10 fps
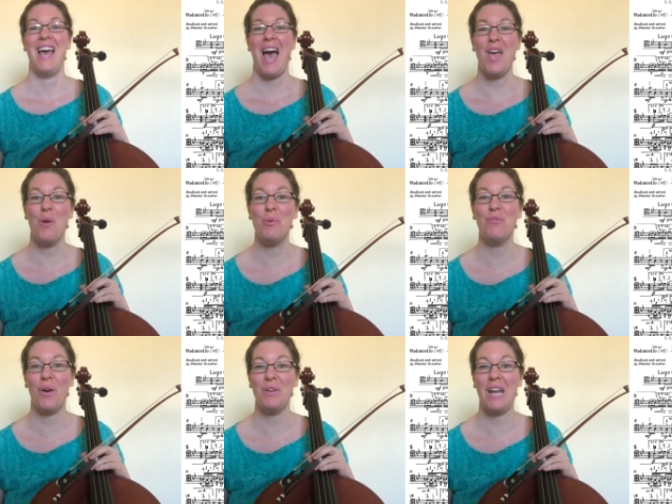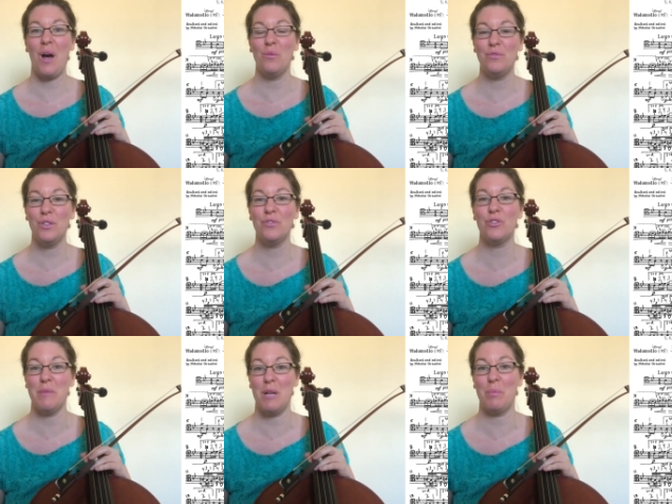I hope you found it helpful
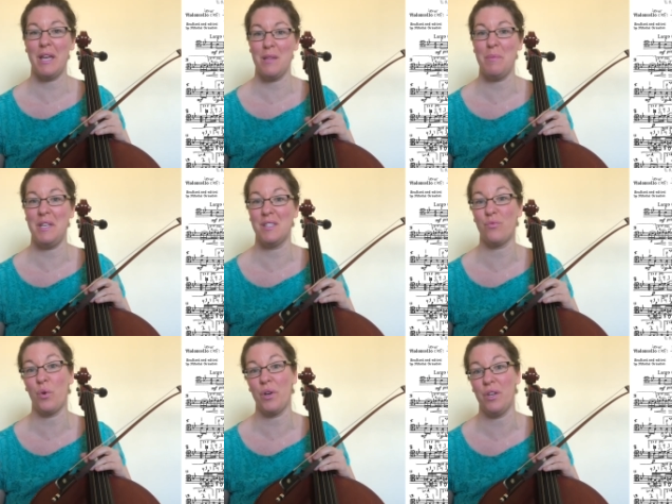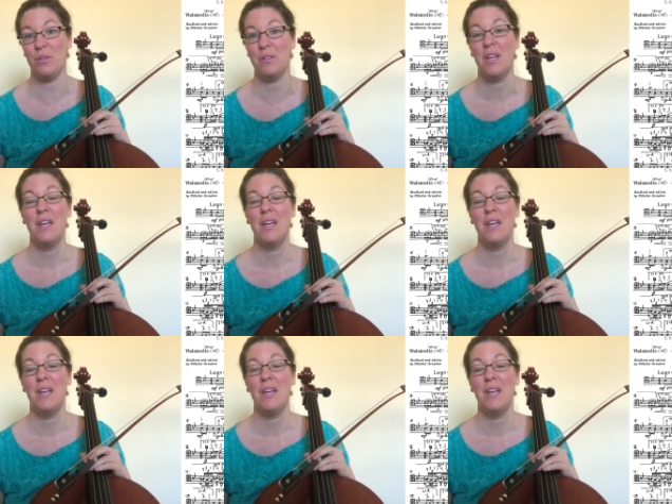for me to play the piece for you.